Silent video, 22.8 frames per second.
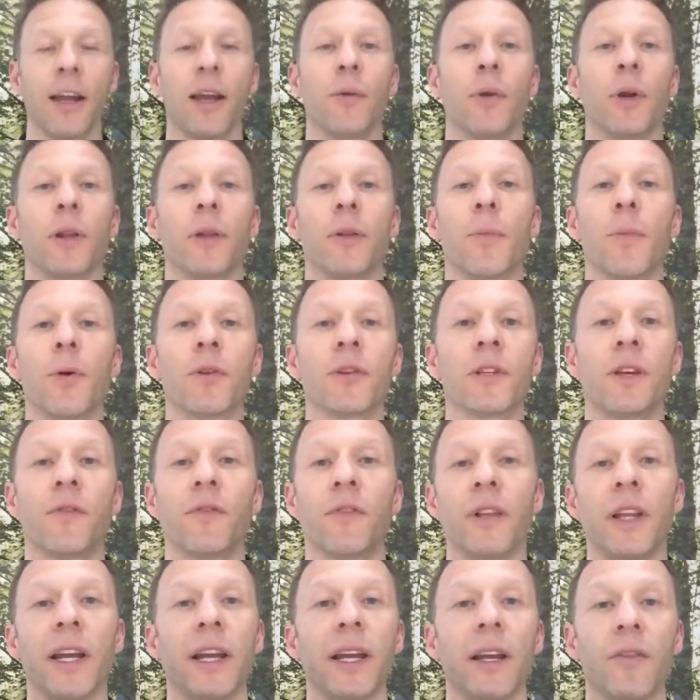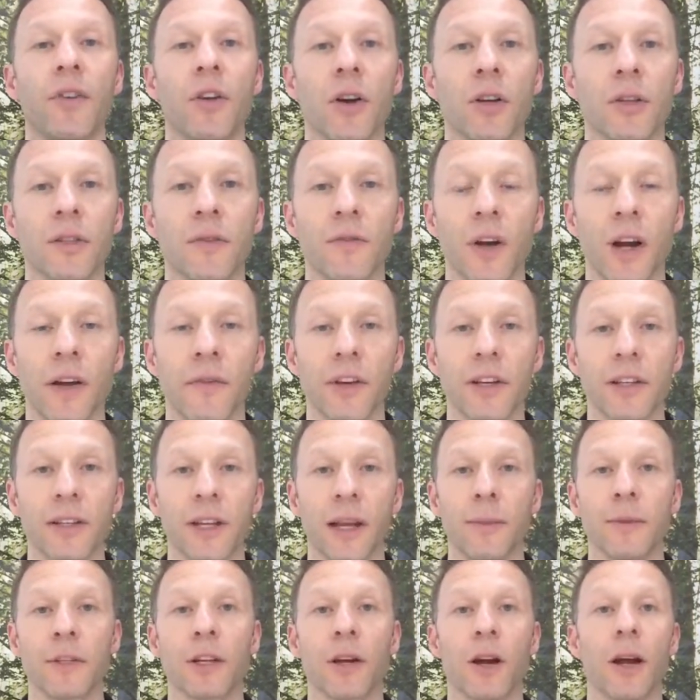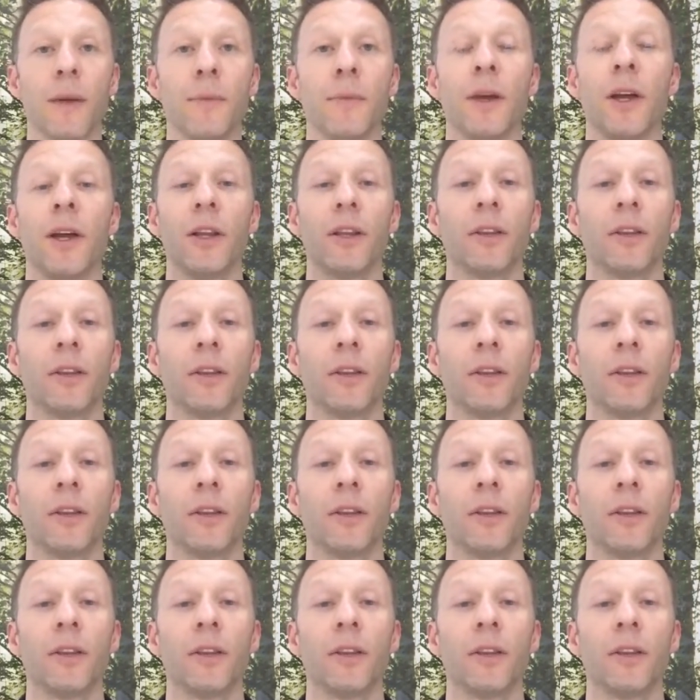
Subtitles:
The positive and negative can't survive at the same time.